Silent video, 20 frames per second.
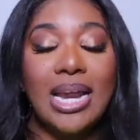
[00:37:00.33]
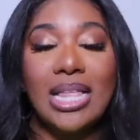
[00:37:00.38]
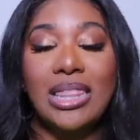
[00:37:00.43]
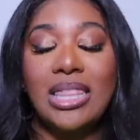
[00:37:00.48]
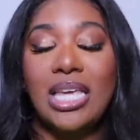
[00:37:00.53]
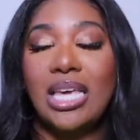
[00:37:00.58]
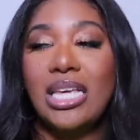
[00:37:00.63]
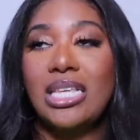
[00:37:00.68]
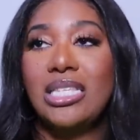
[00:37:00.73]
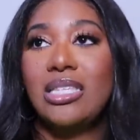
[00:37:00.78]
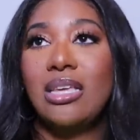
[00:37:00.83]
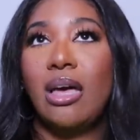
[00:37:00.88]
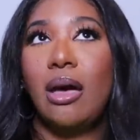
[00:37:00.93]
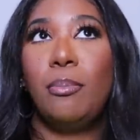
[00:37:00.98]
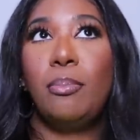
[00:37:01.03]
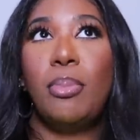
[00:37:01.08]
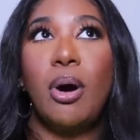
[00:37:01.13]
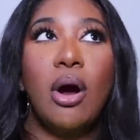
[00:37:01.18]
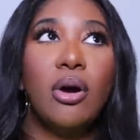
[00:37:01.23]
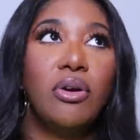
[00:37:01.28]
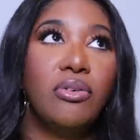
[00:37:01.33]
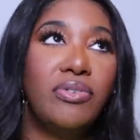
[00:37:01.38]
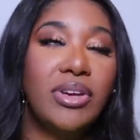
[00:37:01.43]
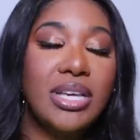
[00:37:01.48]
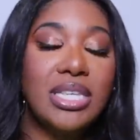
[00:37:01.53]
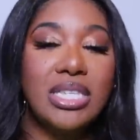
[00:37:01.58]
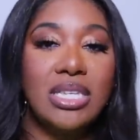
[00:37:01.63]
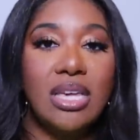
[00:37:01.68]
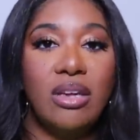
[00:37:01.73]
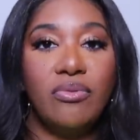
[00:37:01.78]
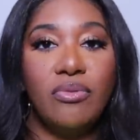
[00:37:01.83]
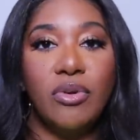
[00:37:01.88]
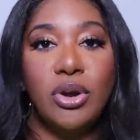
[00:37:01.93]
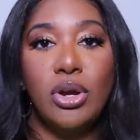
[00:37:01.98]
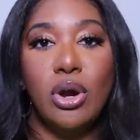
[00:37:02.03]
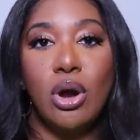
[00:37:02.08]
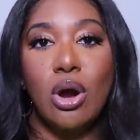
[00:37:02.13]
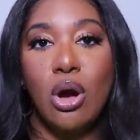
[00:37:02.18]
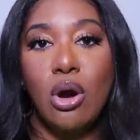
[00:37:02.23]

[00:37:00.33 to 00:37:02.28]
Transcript: I think it's a perfect scent for your